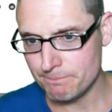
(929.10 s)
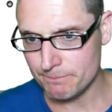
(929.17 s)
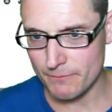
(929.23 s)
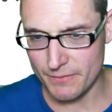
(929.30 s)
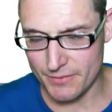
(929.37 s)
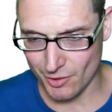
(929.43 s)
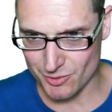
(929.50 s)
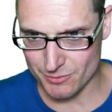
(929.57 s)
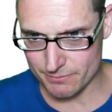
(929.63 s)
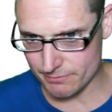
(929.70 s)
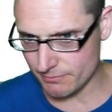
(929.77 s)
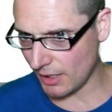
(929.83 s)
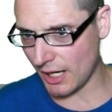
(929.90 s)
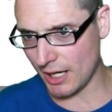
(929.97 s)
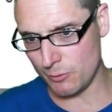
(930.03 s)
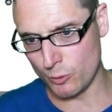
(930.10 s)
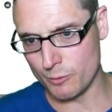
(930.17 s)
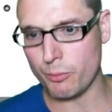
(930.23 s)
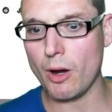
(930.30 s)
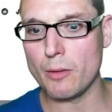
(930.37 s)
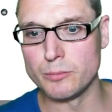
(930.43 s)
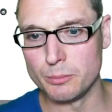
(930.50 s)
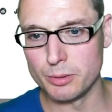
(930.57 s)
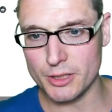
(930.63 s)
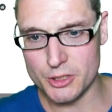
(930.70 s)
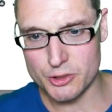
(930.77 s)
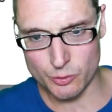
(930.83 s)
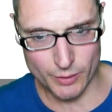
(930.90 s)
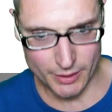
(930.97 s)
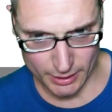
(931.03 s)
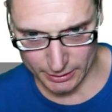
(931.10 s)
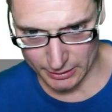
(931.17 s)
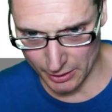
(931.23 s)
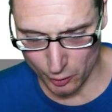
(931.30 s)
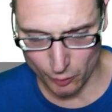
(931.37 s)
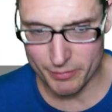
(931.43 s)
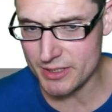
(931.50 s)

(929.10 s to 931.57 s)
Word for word: they're, I would probably do it a little bit